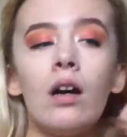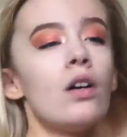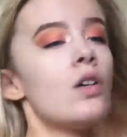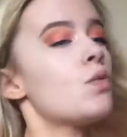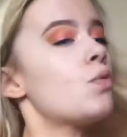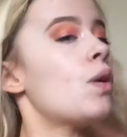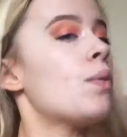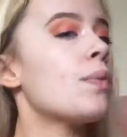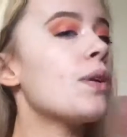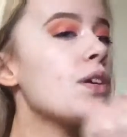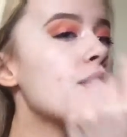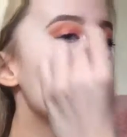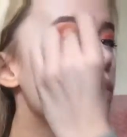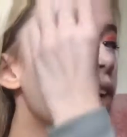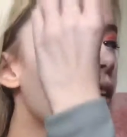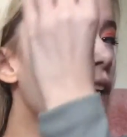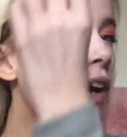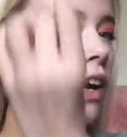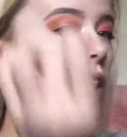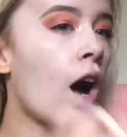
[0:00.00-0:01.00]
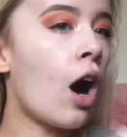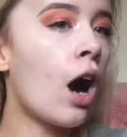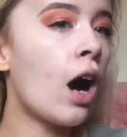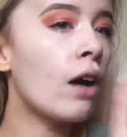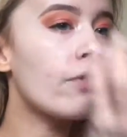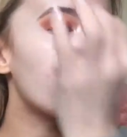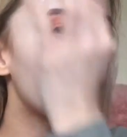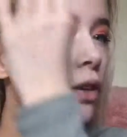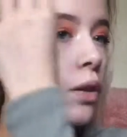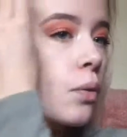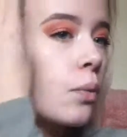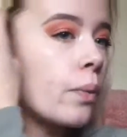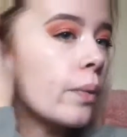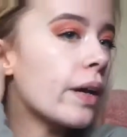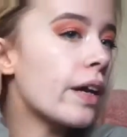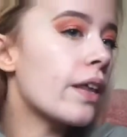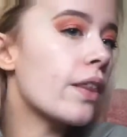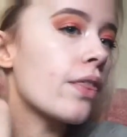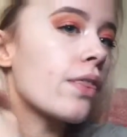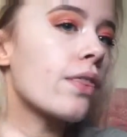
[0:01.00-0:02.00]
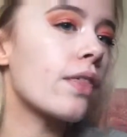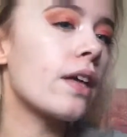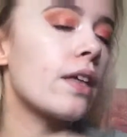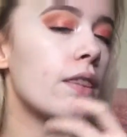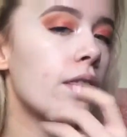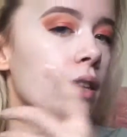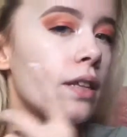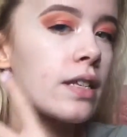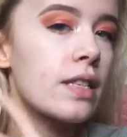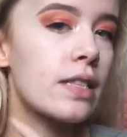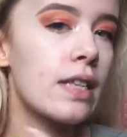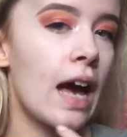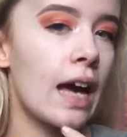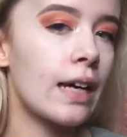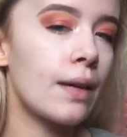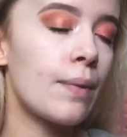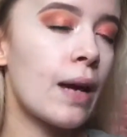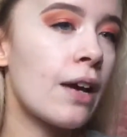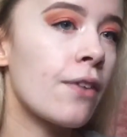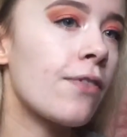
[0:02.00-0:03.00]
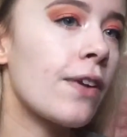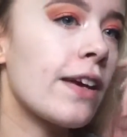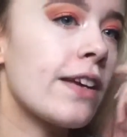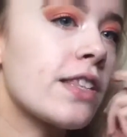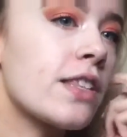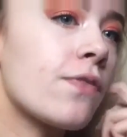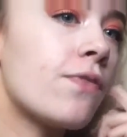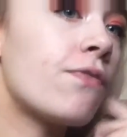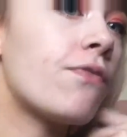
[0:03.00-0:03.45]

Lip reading: So I'm gonna start off with this side of my face